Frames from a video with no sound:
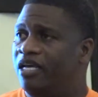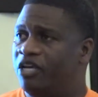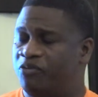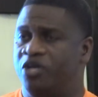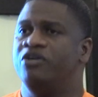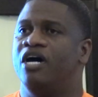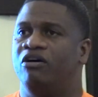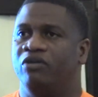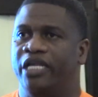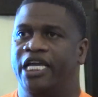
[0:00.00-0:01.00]
If you
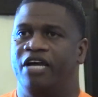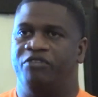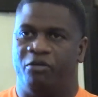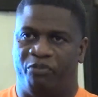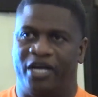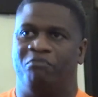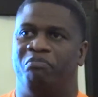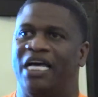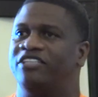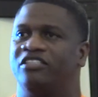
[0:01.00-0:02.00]
don't live to bring
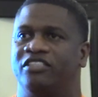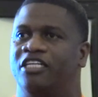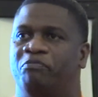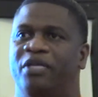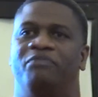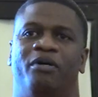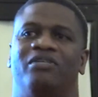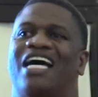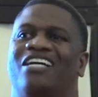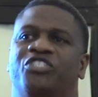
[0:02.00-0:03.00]
blessings into people's
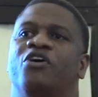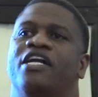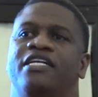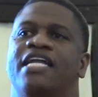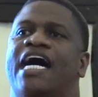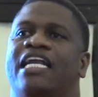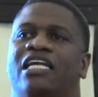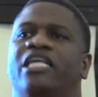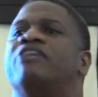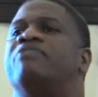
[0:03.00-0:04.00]
lives, you are
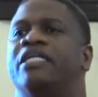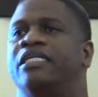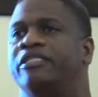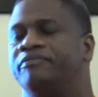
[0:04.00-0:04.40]
not living.